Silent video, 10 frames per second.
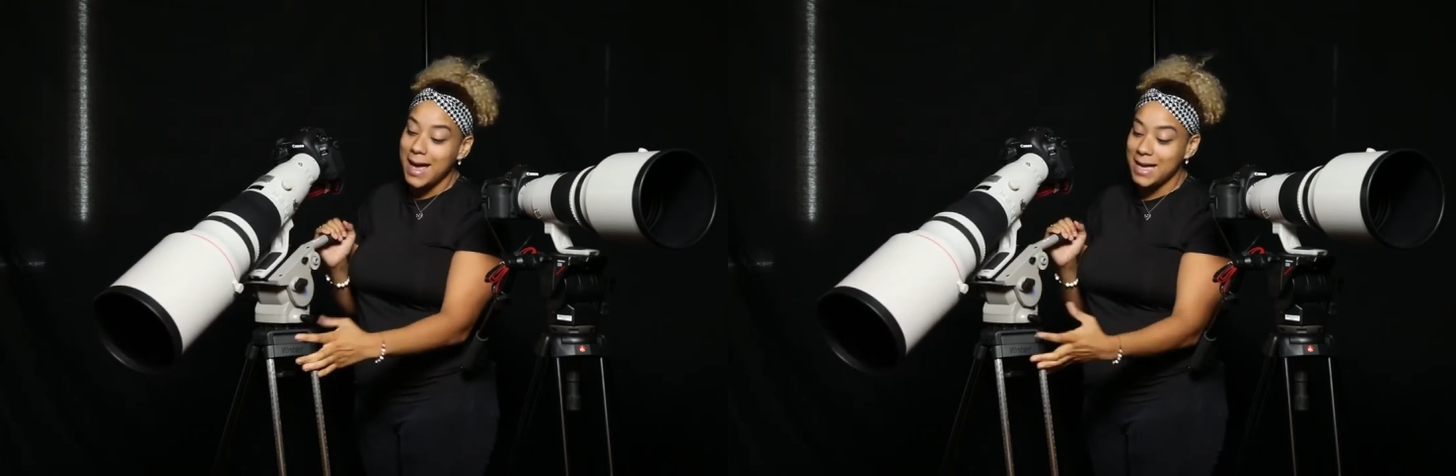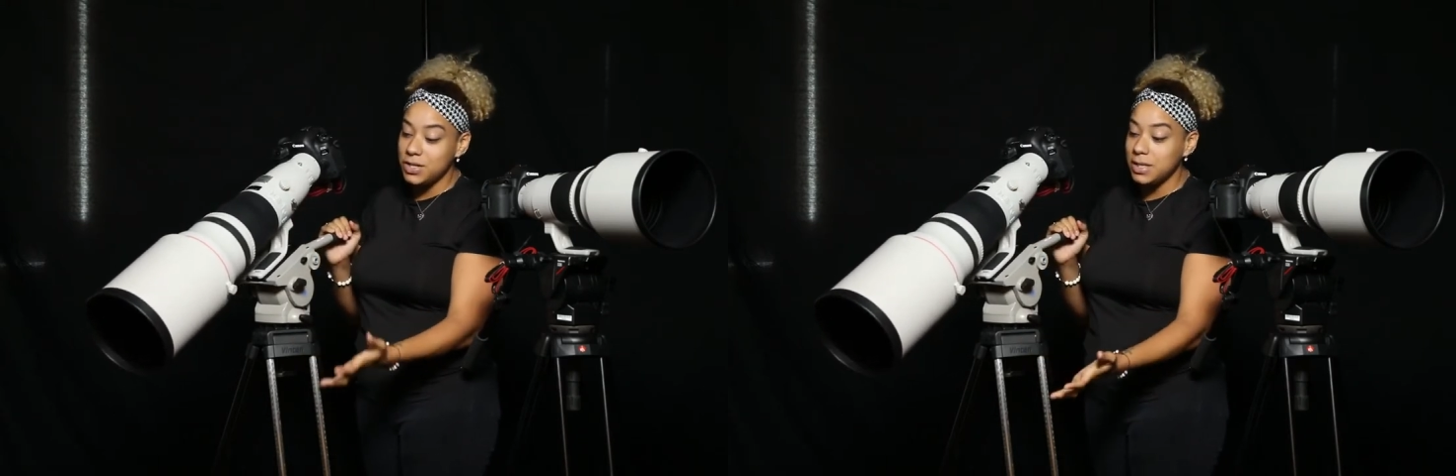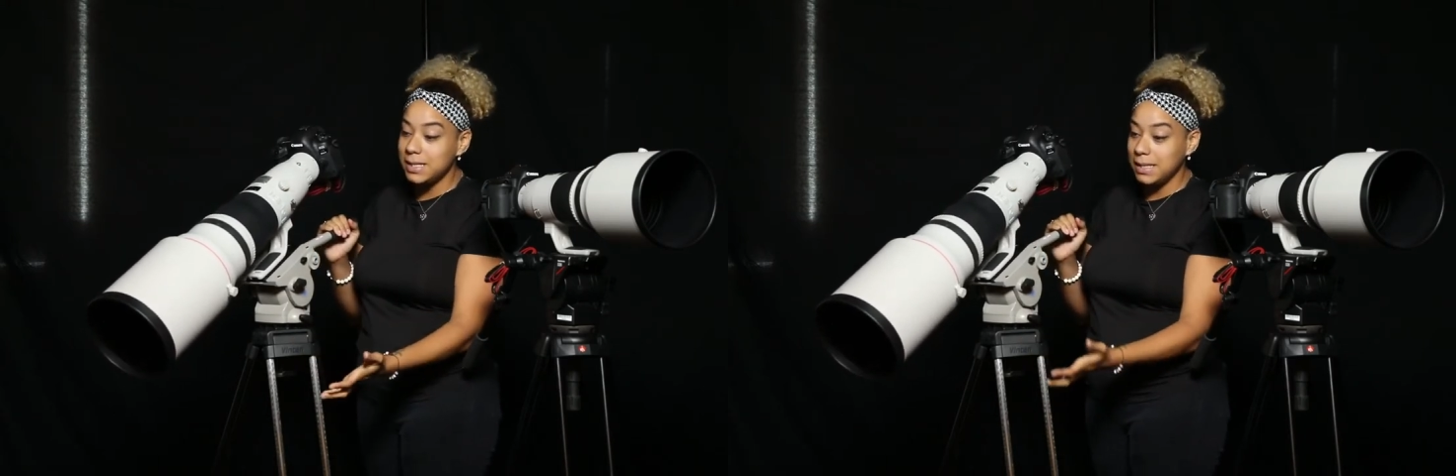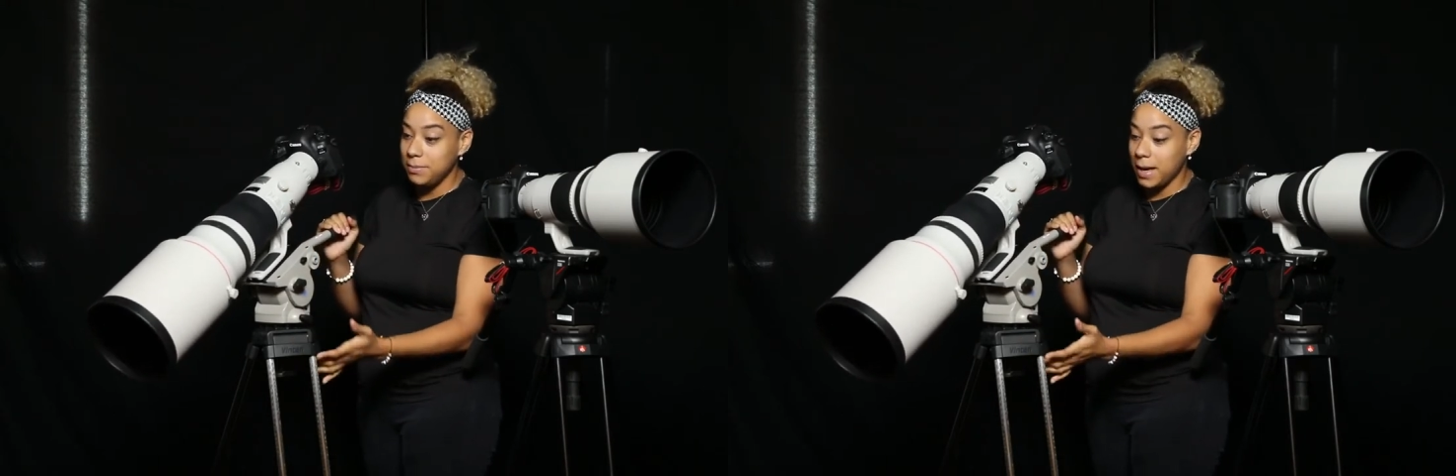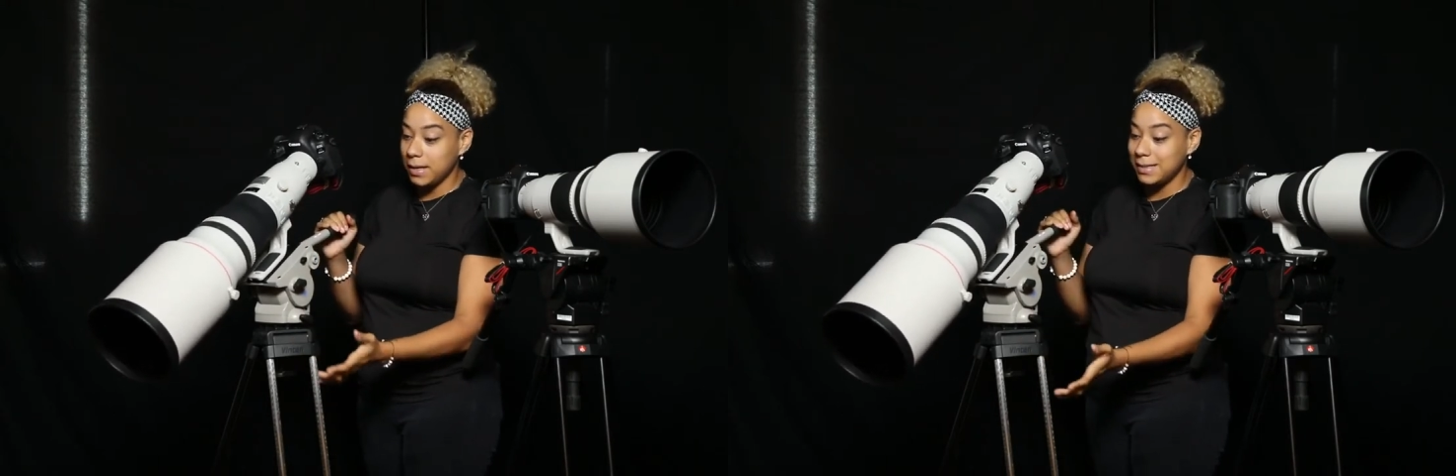As you can see,
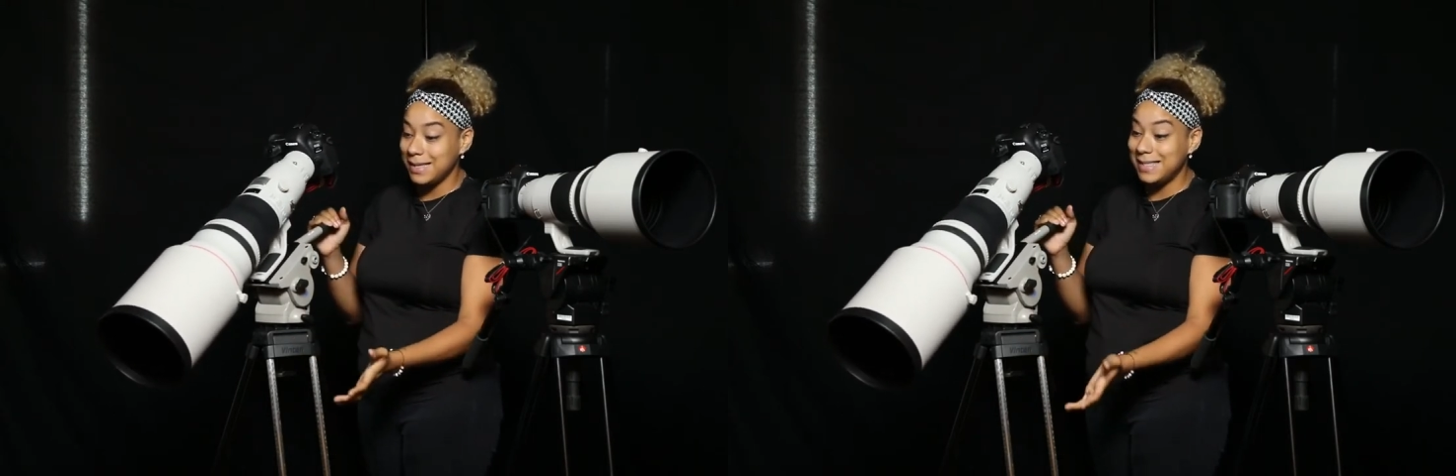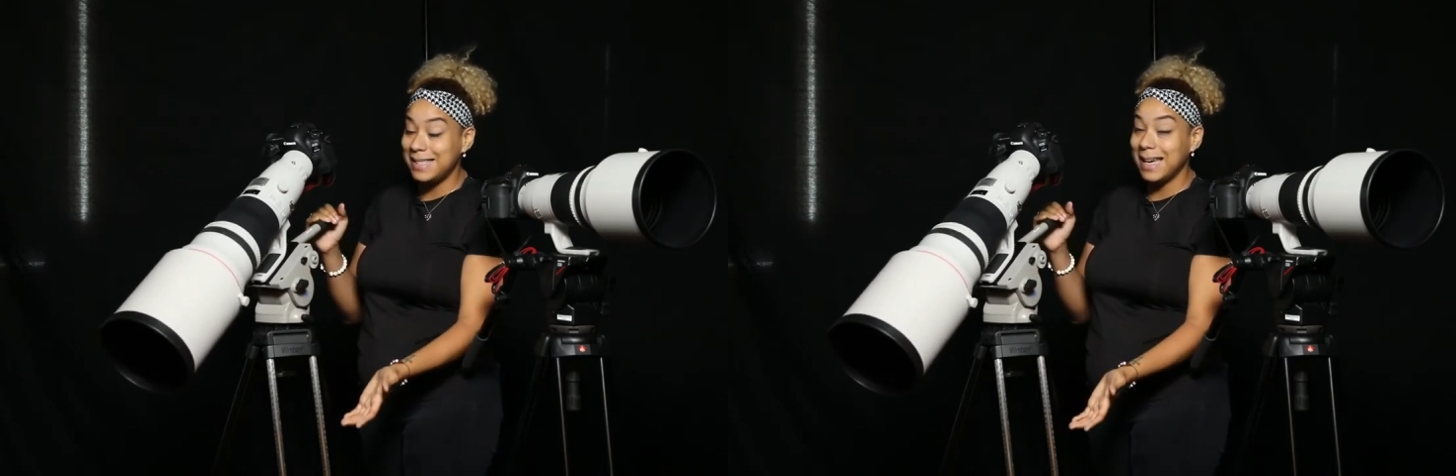pals, it's